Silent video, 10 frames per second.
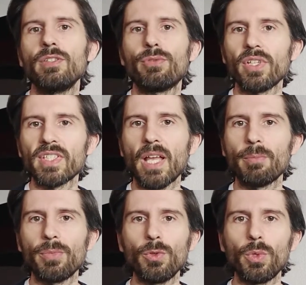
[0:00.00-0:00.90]
For
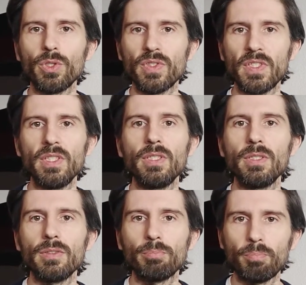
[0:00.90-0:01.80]
example, when you
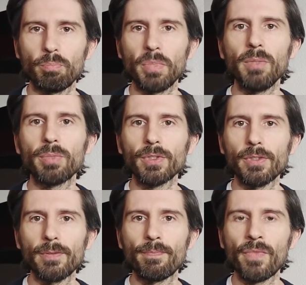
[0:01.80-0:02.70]
see
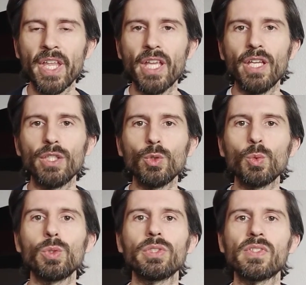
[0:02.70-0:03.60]
people, you
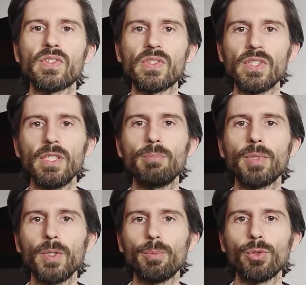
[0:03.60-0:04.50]
would see
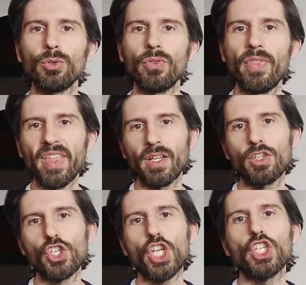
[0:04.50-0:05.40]
people that are
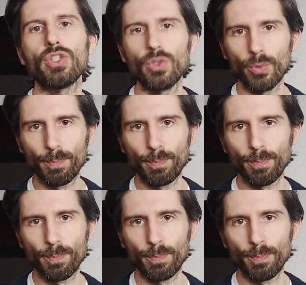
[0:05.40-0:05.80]
judging you.